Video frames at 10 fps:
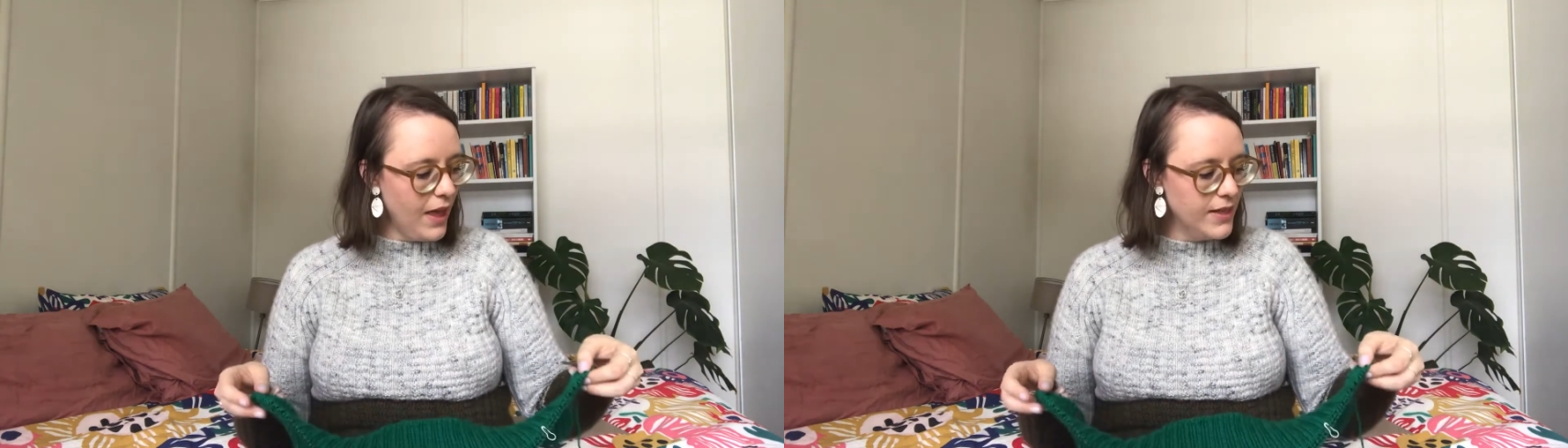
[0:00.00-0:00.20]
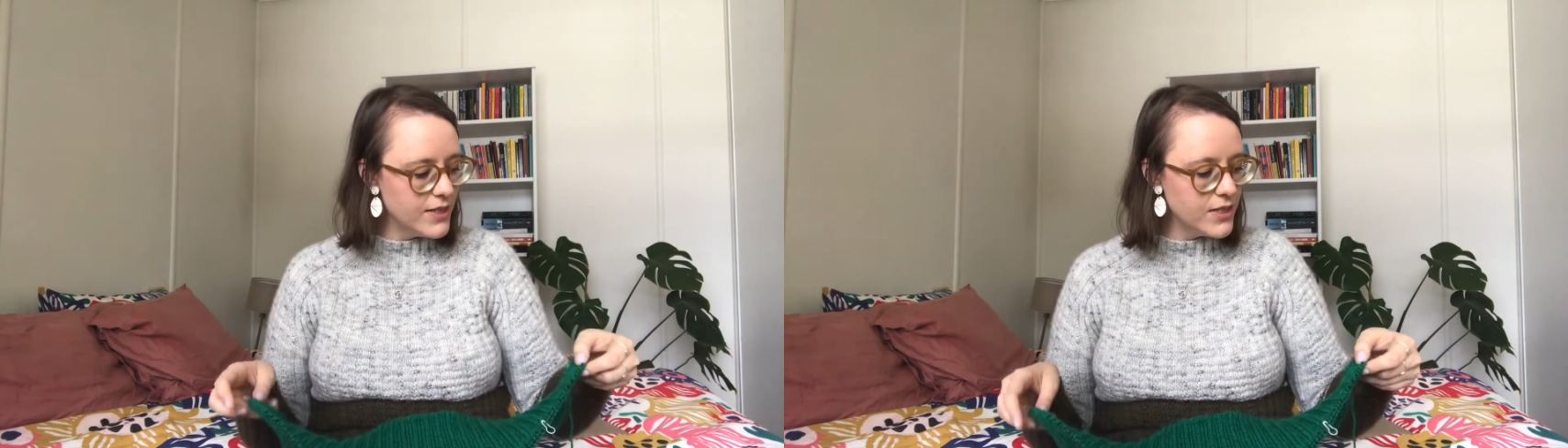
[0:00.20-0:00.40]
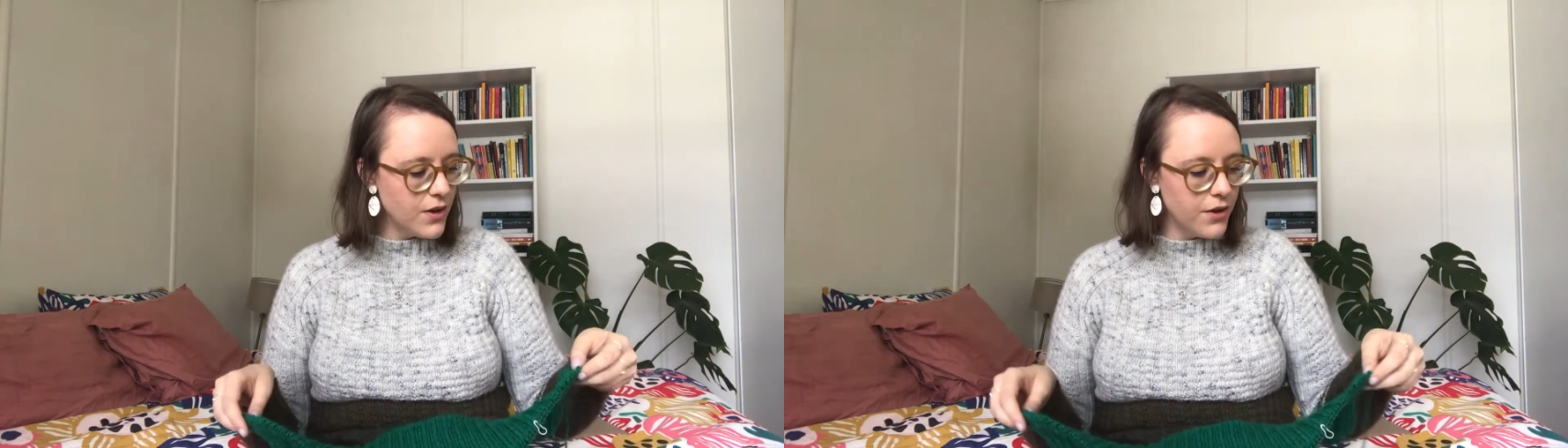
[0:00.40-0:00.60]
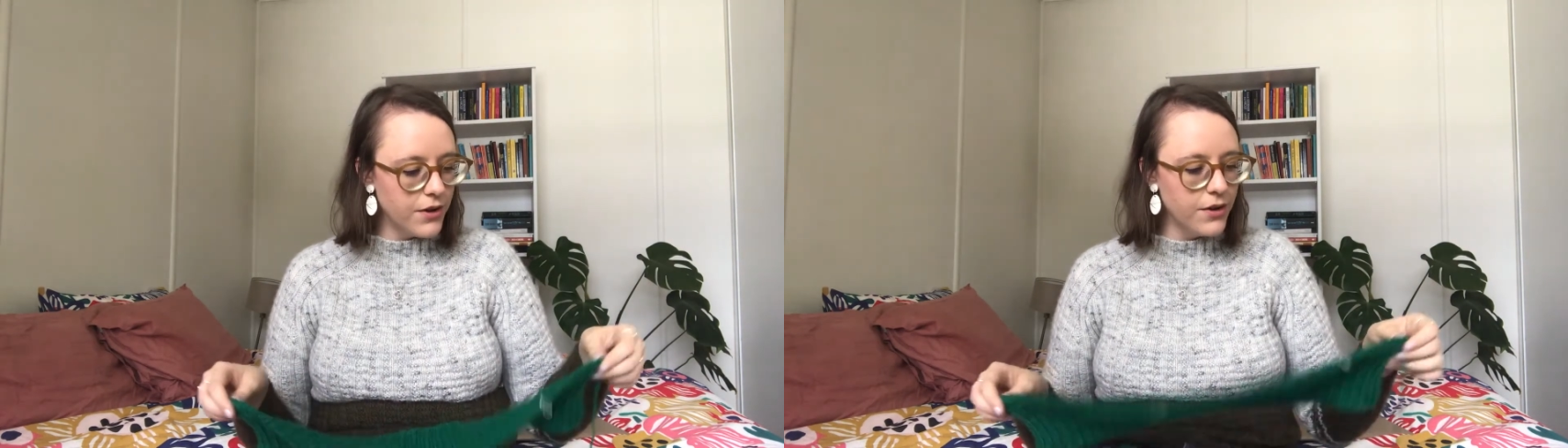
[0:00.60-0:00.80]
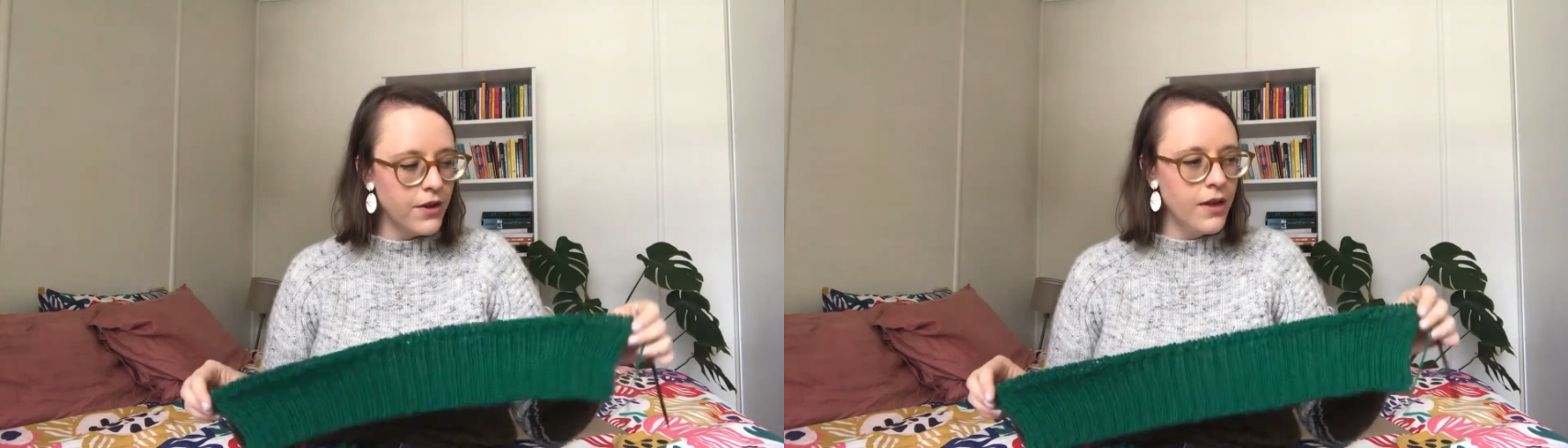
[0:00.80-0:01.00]
So
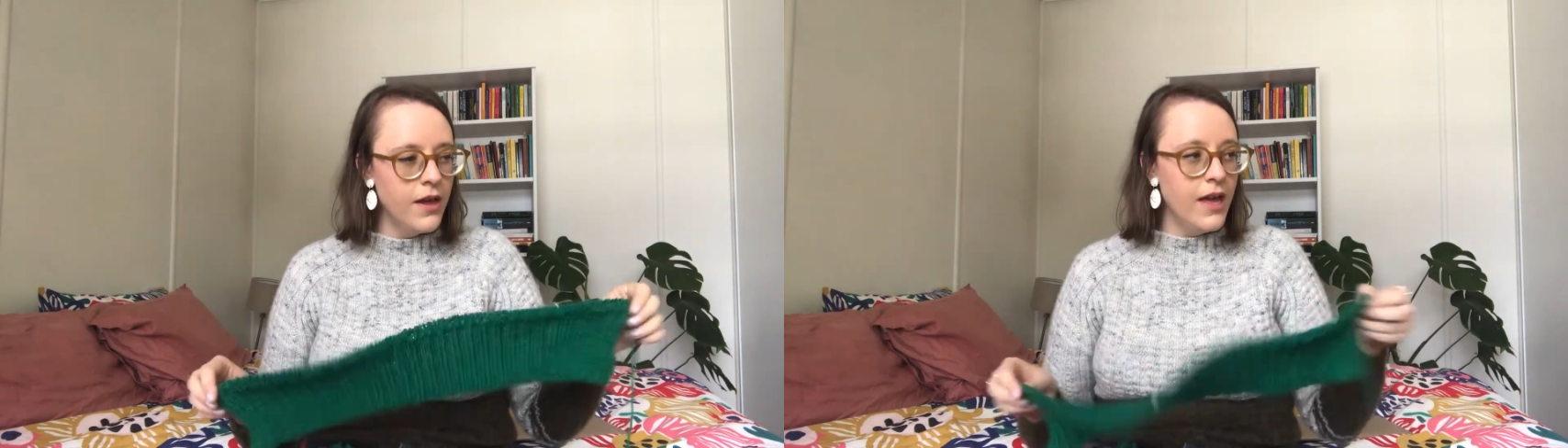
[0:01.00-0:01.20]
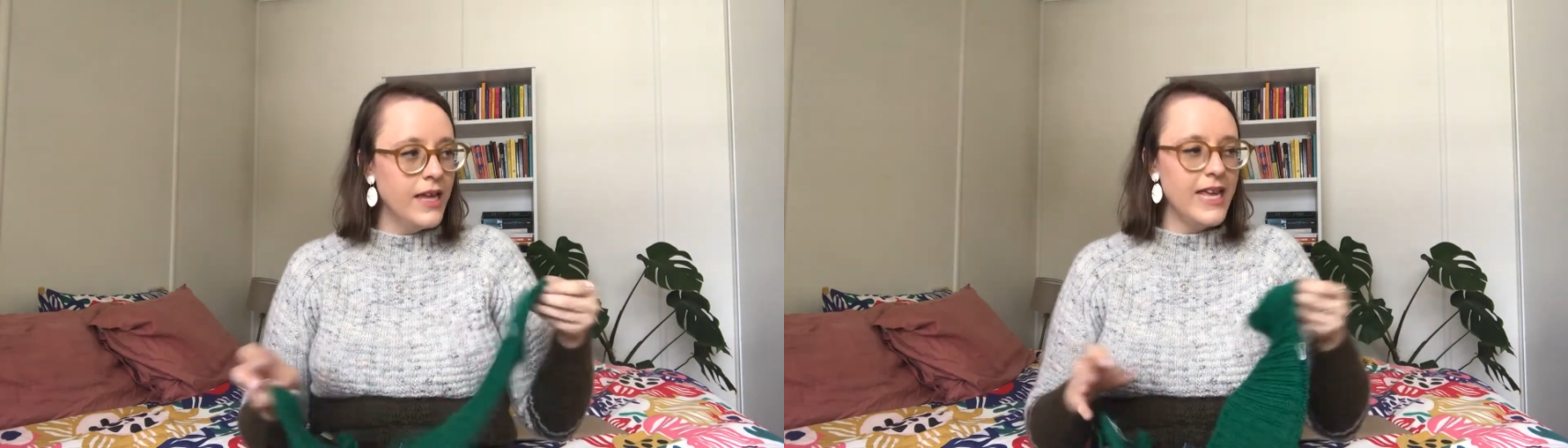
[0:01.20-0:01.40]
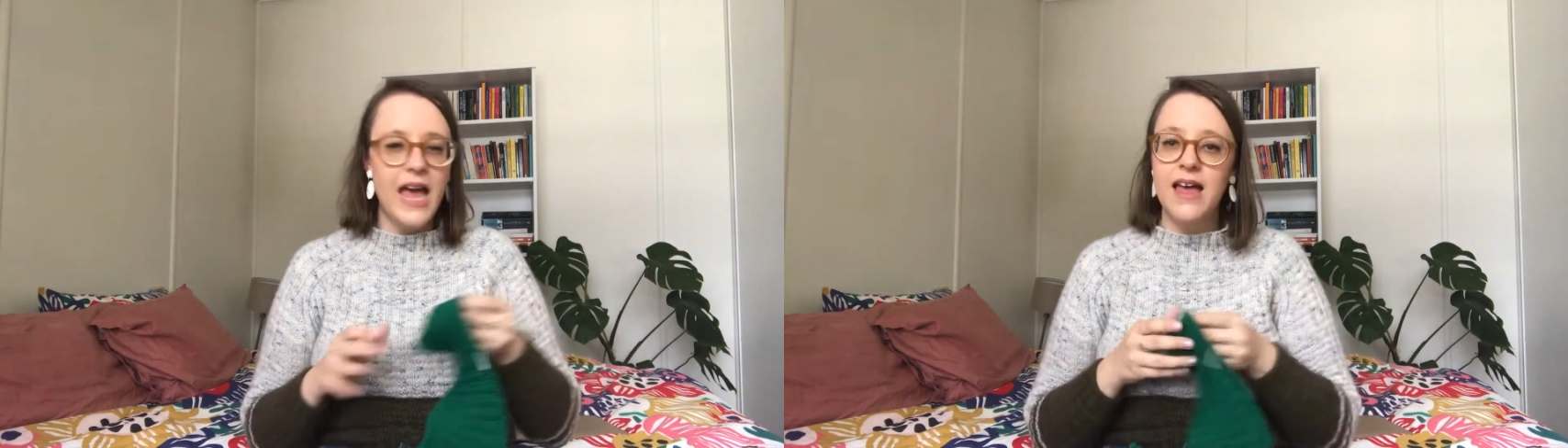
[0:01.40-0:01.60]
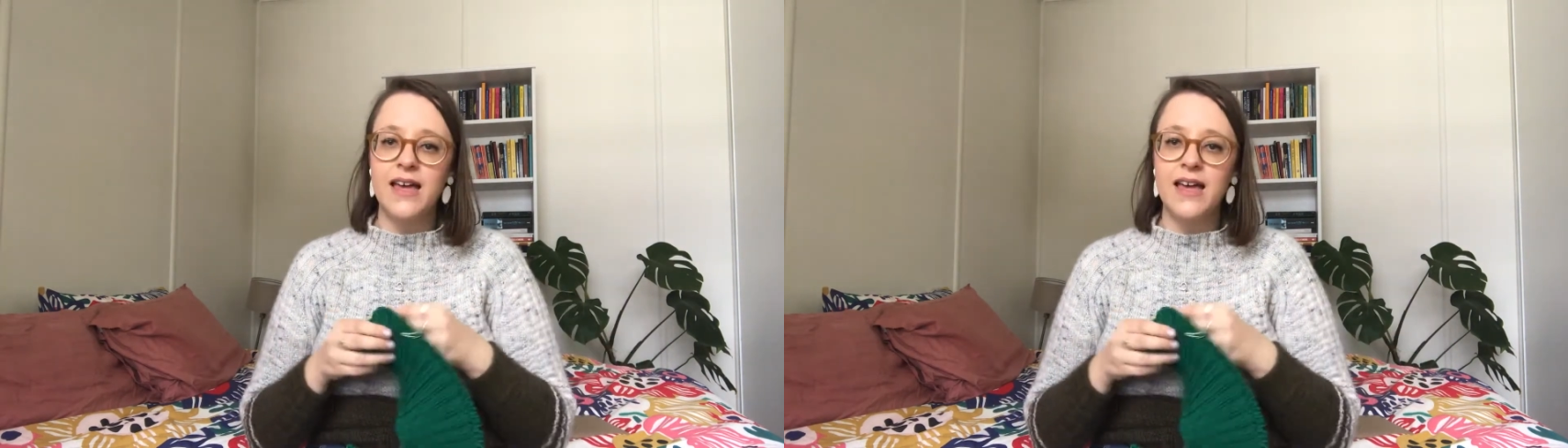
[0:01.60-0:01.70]
yeah,